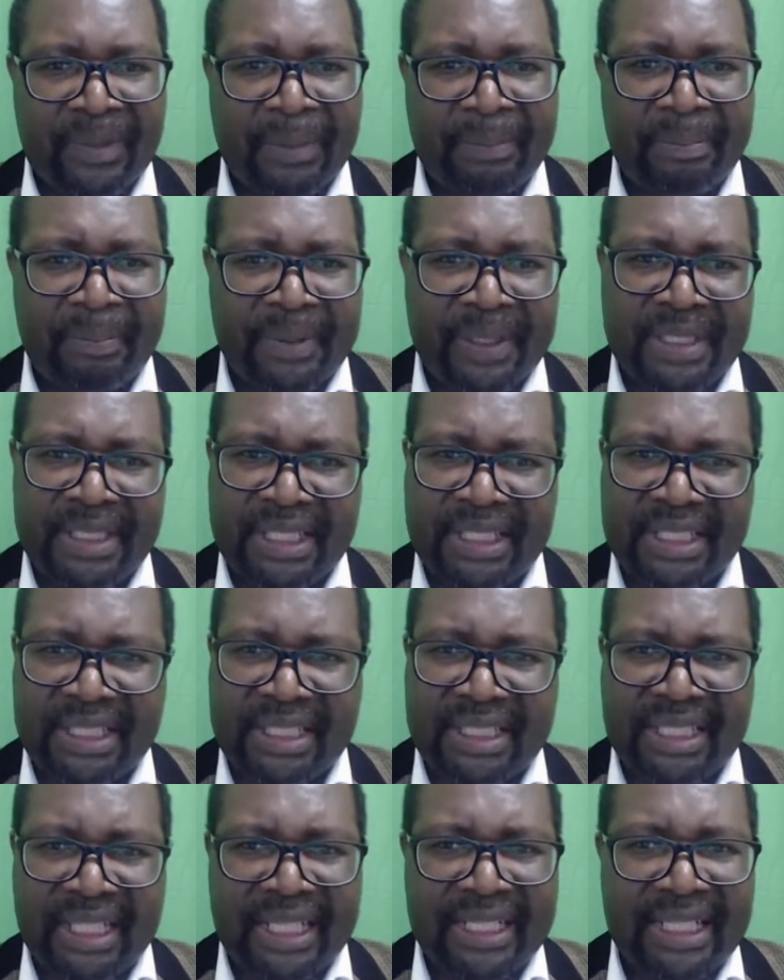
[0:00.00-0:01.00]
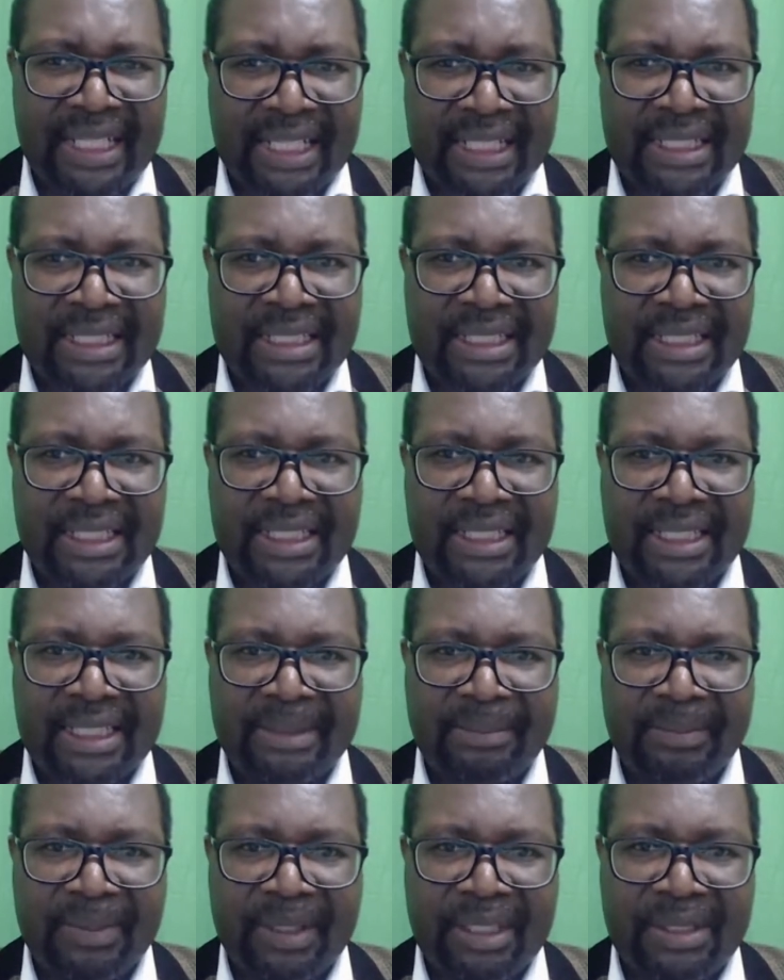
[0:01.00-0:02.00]
British standards,
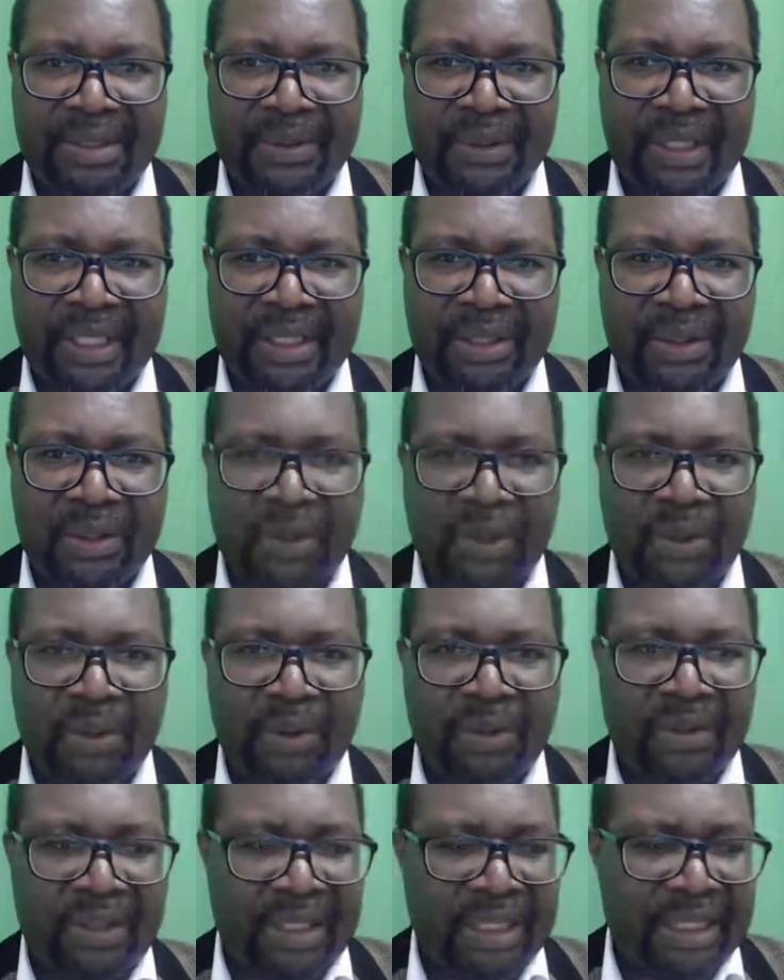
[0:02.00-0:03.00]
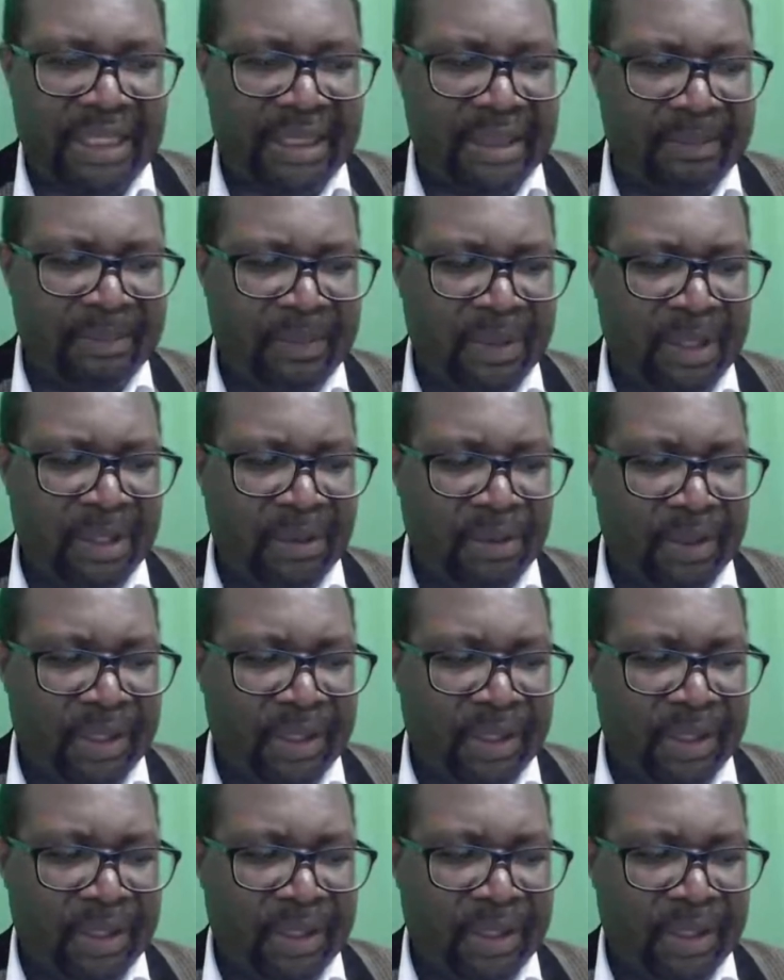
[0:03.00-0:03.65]
and you can go on a